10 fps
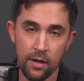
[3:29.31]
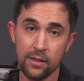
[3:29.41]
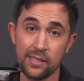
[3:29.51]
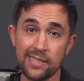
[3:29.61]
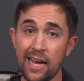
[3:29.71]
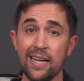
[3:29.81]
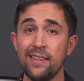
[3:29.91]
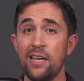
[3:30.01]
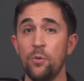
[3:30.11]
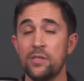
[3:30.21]
The
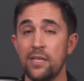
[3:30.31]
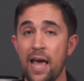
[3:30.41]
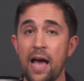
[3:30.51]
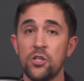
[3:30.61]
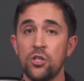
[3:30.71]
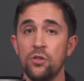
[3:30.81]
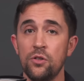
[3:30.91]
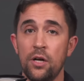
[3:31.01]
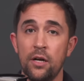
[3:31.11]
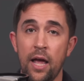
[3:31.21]
second thing was the
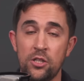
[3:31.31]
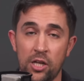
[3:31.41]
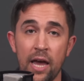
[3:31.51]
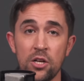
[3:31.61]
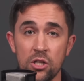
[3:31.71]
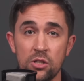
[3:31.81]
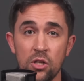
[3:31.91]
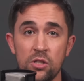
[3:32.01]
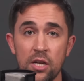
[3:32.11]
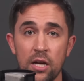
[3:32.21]
National Education
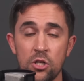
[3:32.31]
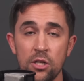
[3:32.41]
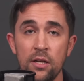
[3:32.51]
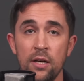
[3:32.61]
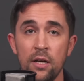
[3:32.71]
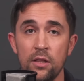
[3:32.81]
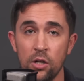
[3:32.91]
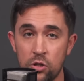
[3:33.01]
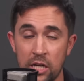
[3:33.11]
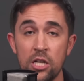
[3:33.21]
Association,
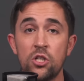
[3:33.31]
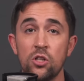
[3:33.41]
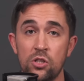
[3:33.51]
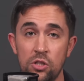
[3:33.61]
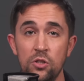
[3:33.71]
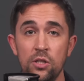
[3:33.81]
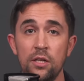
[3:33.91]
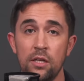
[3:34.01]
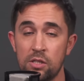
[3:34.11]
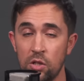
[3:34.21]
the teachers
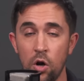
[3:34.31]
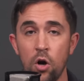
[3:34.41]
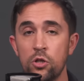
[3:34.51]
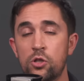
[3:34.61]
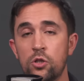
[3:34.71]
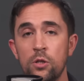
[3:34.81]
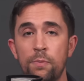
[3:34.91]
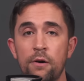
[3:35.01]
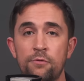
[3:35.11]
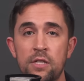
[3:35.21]
union, this large group
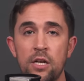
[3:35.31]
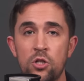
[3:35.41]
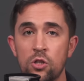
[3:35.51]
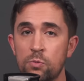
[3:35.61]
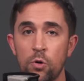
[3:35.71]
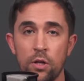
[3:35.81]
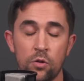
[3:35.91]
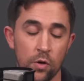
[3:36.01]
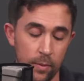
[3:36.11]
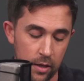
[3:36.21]
of teachers, more than
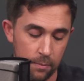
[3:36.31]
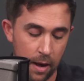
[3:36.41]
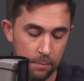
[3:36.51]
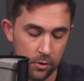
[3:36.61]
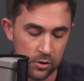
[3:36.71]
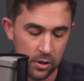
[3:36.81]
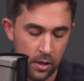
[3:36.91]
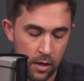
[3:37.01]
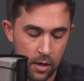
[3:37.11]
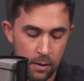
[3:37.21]
3 million members,
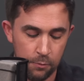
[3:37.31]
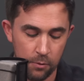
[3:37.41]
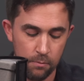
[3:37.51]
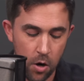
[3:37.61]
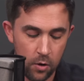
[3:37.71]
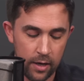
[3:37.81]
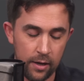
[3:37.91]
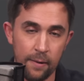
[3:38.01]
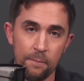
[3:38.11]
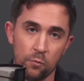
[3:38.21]

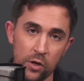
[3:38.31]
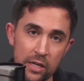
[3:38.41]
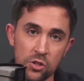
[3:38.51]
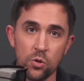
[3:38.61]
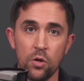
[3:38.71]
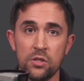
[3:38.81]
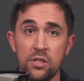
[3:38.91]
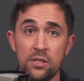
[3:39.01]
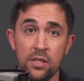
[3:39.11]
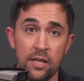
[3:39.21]
promoting
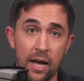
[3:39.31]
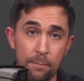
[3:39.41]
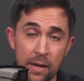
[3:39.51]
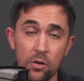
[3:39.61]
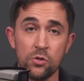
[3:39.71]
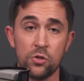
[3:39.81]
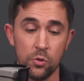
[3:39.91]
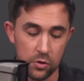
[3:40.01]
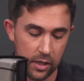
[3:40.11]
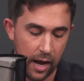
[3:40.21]
resources in middle
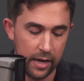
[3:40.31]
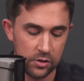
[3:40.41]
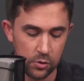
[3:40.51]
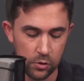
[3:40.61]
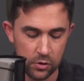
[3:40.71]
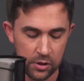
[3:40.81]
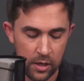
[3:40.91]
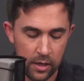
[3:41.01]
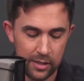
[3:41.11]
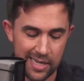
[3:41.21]
schools and high schools,
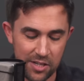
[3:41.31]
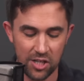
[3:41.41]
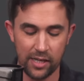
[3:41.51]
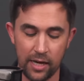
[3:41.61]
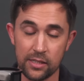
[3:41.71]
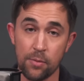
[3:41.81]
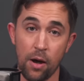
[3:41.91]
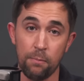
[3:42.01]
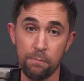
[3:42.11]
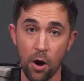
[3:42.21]
teaching kids
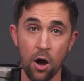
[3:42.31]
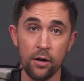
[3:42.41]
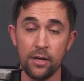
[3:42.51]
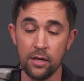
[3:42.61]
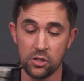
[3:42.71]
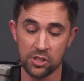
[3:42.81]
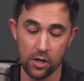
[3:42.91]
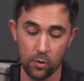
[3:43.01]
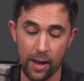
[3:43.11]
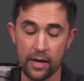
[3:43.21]
about bondage,
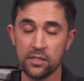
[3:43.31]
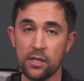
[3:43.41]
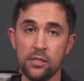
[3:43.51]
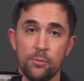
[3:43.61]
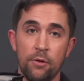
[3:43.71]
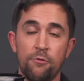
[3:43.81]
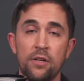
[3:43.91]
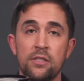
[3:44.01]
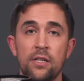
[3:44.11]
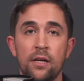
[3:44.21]
sadomasochism, and
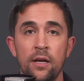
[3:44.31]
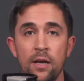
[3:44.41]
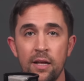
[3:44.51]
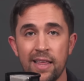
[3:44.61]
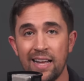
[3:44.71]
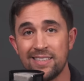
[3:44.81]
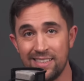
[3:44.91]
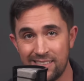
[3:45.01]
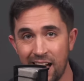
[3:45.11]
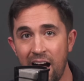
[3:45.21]
fisting. That's
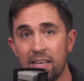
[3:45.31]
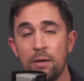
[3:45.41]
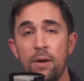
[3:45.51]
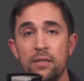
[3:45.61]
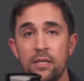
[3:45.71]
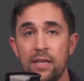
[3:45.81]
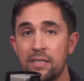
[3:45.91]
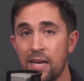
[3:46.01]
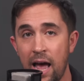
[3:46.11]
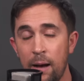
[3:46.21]
documented.
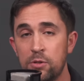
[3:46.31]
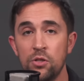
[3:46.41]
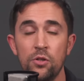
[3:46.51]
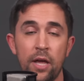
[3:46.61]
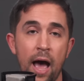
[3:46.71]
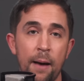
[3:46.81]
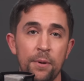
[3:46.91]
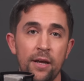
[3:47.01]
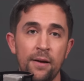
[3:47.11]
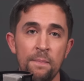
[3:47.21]
That's absolutely
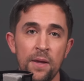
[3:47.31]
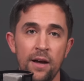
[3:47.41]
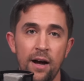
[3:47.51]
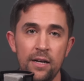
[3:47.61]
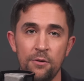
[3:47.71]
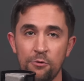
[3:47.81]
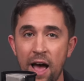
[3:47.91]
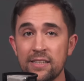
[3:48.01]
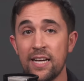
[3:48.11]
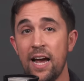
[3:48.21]
happening. In
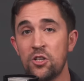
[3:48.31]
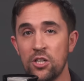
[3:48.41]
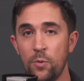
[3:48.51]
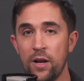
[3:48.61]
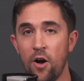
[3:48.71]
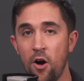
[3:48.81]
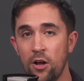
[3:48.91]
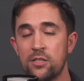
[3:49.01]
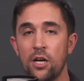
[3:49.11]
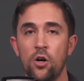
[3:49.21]
fact, I actually went
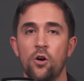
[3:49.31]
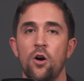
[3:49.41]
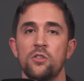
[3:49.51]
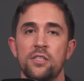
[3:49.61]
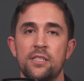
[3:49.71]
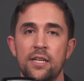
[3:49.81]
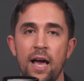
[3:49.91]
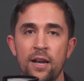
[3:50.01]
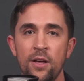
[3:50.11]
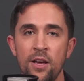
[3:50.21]
on Tucker Carlson
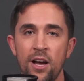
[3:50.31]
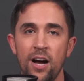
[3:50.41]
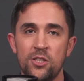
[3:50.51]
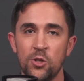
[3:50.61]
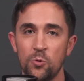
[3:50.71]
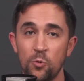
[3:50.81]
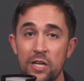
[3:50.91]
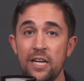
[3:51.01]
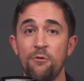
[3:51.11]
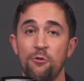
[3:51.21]
Tonight to
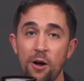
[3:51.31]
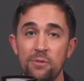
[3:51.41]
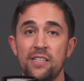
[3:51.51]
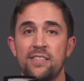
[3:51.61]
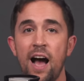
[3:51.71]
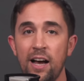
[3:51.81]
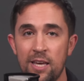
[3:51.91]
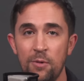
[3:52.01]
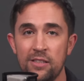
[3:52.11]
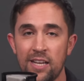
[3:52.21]
read from these
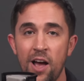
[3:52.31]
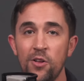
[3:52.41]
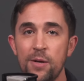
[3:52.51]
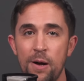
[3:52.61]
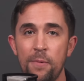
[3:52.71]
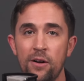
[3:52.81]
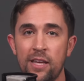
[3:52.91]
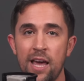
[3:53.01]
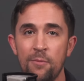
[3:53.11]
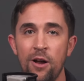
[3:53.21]
documents. I held them up on
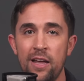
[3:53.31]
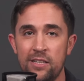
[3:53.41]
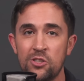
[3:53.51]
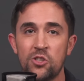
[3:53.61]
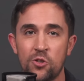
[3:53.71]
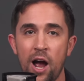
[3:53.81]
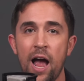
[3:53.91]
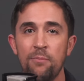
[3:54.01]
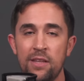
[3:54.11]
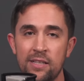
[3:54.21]
camera and
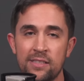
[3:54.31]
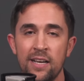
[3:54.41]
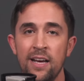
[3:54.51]
described these